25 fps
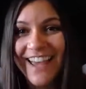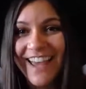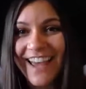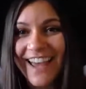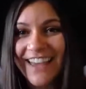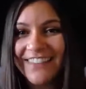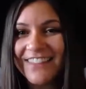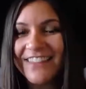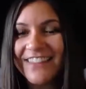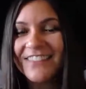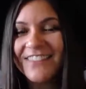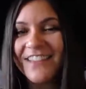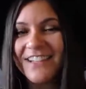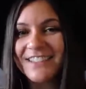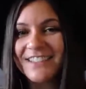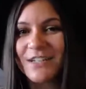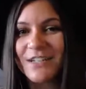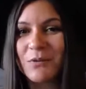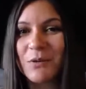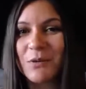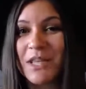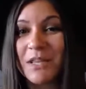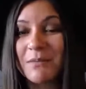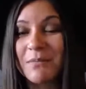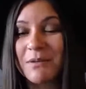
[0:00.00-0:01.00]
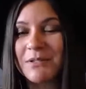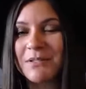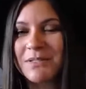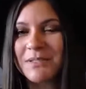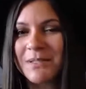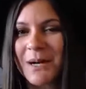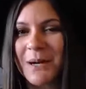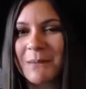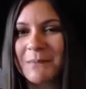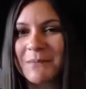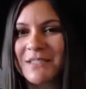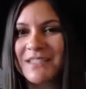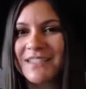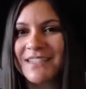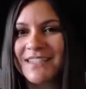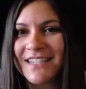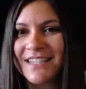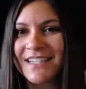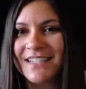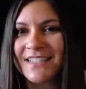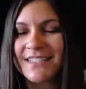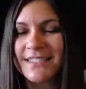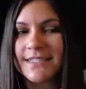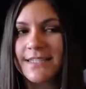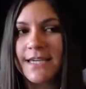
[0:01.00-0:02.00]
I think that's like one of the most common
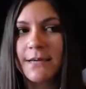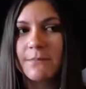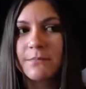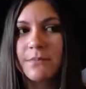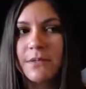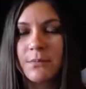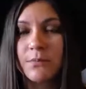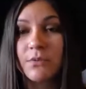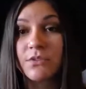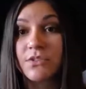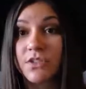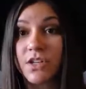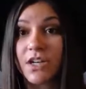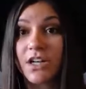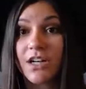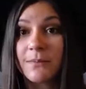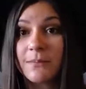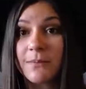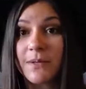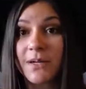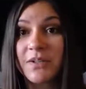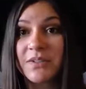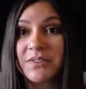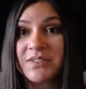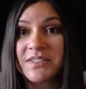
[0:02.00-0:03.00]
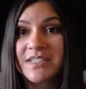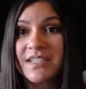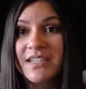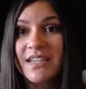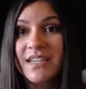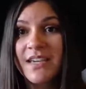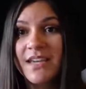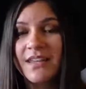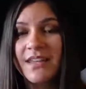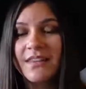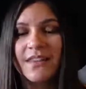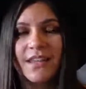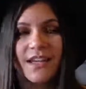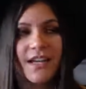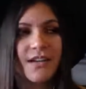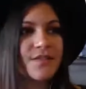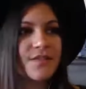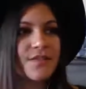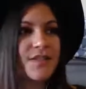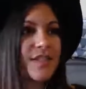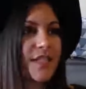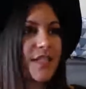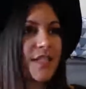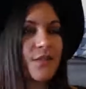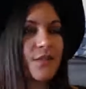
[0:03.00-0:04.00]
things that people talk about, that I've
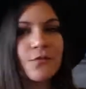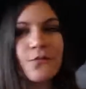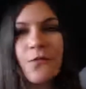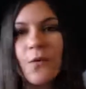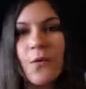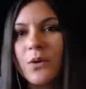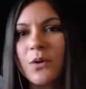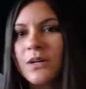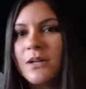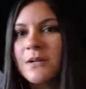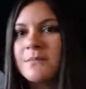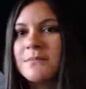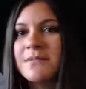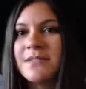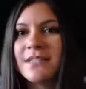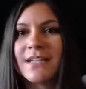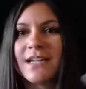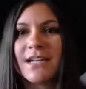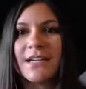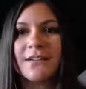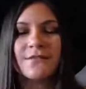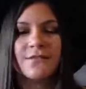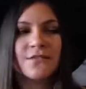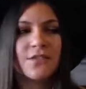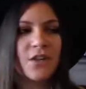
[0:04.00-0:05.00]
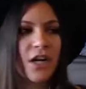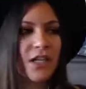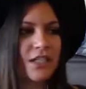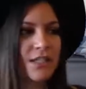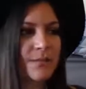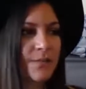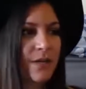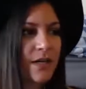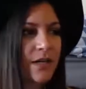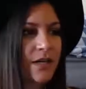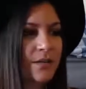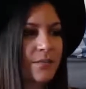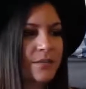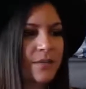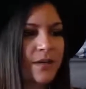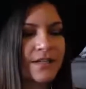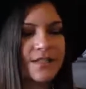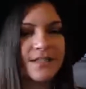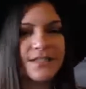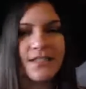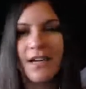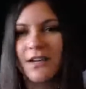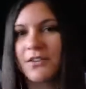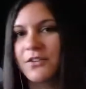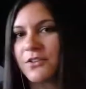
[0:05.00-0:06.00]
seen in forums, that I've talked about
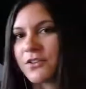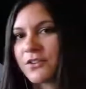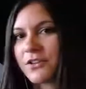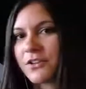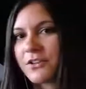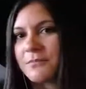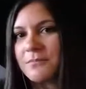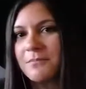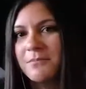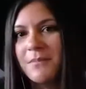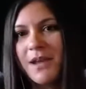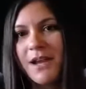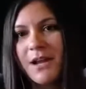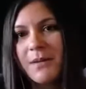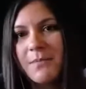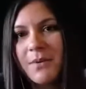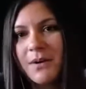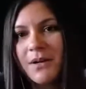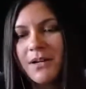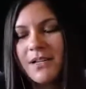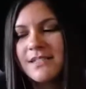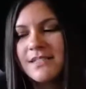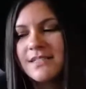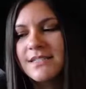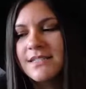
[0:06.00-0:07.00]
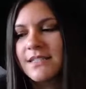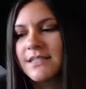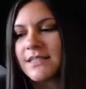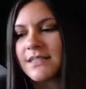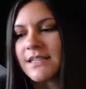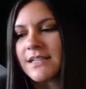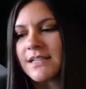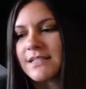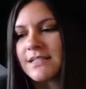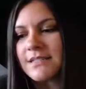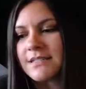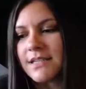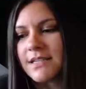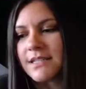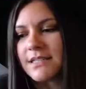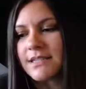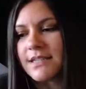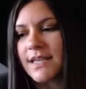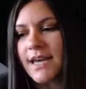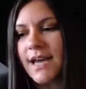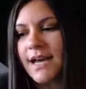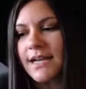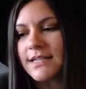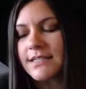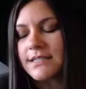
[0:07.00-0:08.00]
amongst other makeup artists and things like
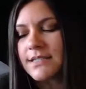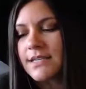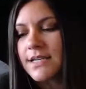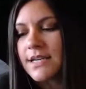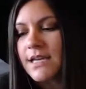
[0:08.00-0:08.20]
that.